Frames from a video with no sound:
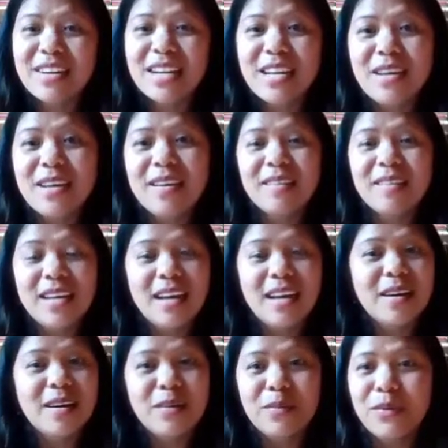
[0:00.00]

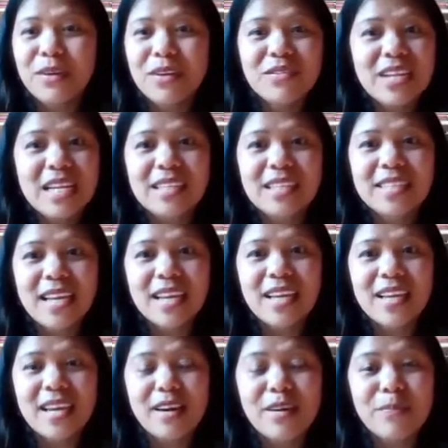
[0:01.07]
we're really
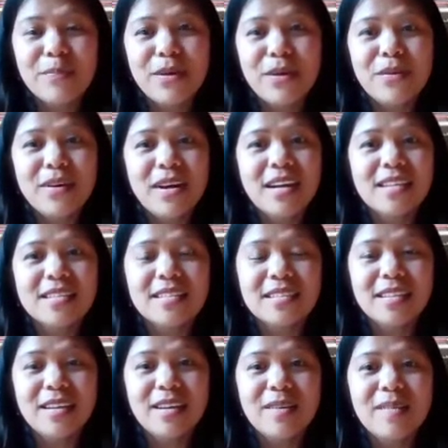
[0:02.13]
taking care of you
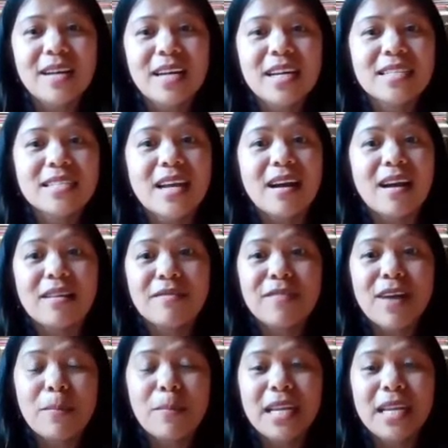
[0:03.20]
as, you know, as our
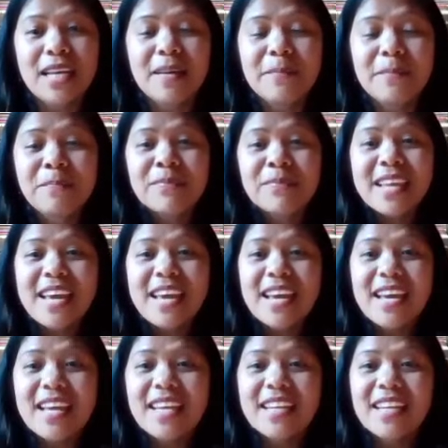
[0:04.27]
family.
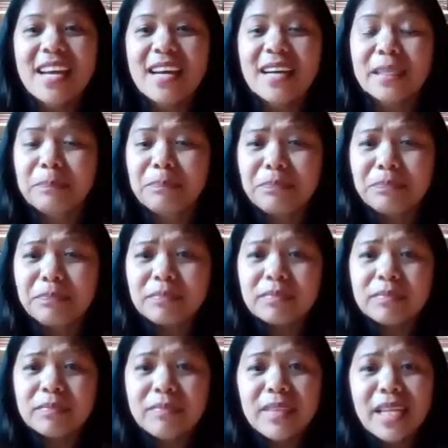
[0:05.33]
And
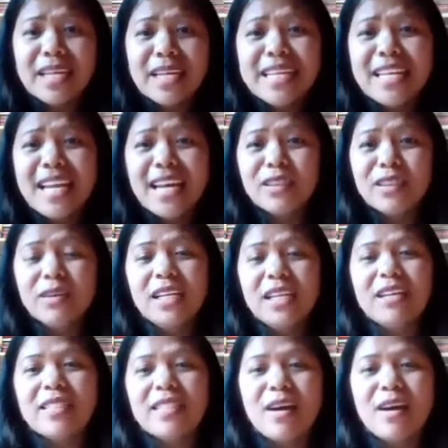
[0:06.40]
not only
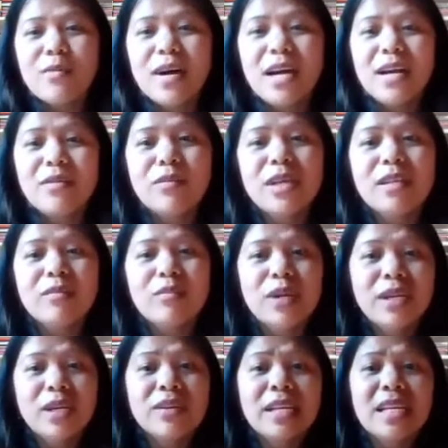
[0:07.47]
in that one, we
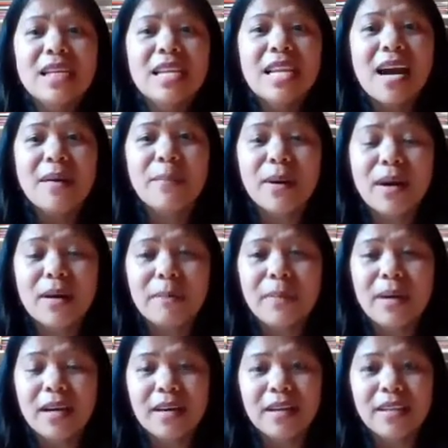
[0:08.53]
really love our,
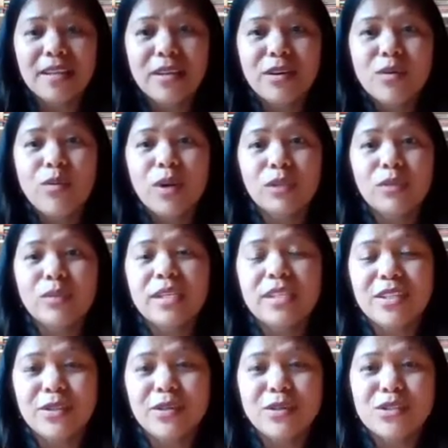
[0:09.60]
you know, what we
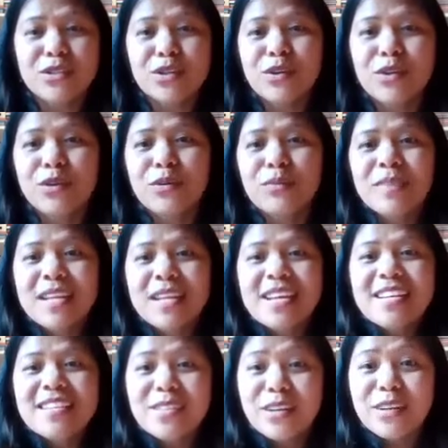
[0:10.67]
do. So
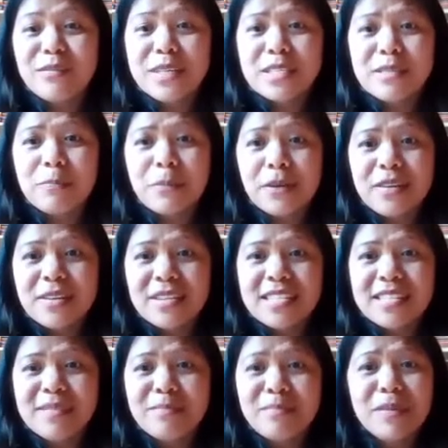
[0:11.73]
service
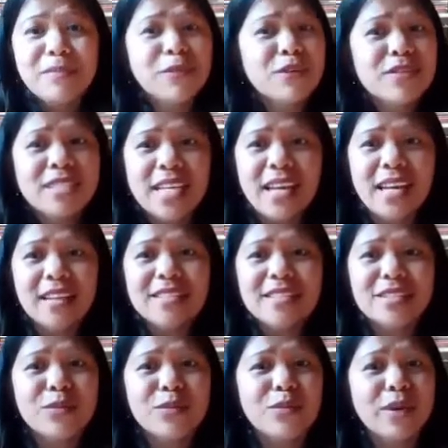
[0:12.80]
first before sales.
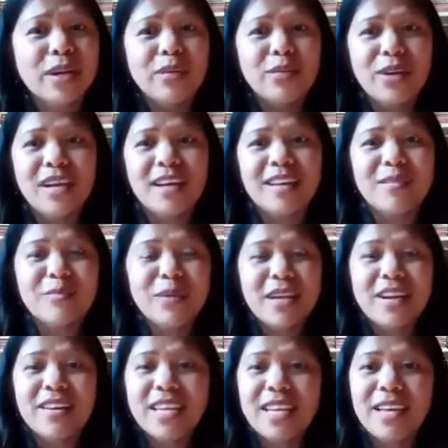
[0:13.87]
So we
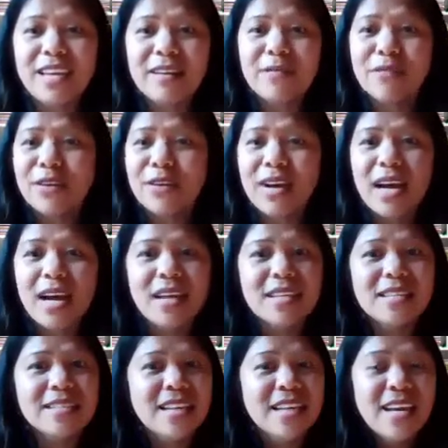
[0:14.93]
are here for you
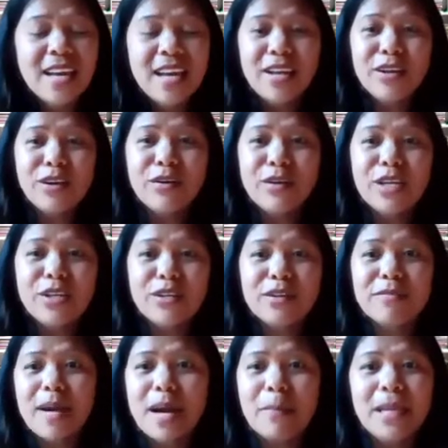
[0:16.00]
guys, you know, in your
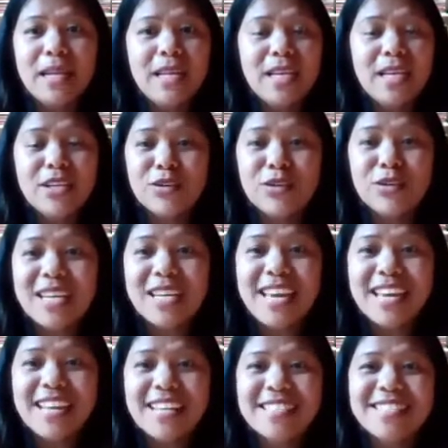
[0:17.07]
family, in your
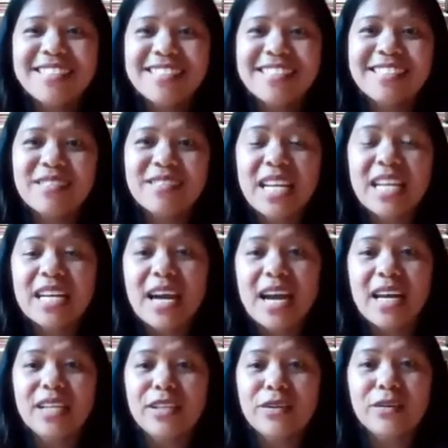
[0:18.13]
kids, to really
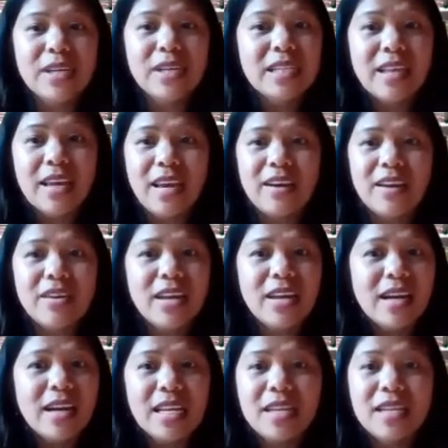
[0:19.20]
guide you in the
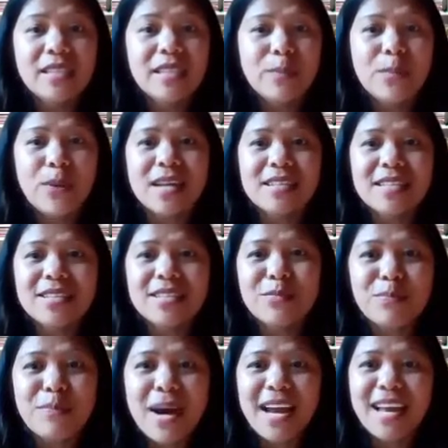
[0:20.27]
area and in the process of
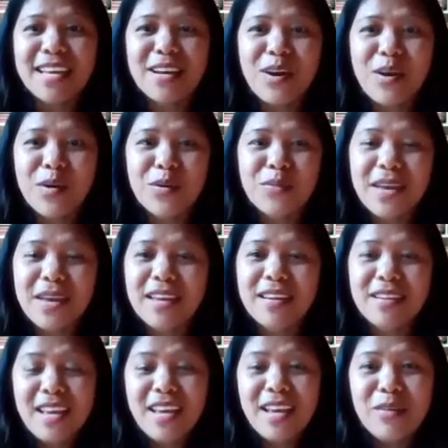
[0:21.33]
buying home.
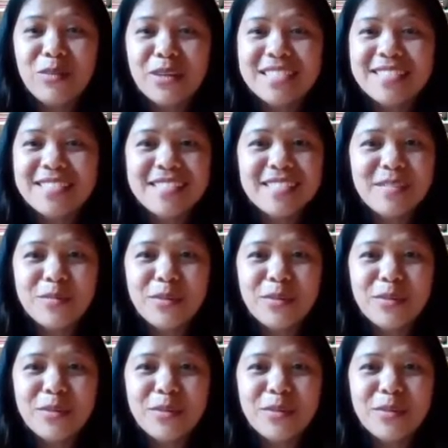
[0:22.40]
And hey, what's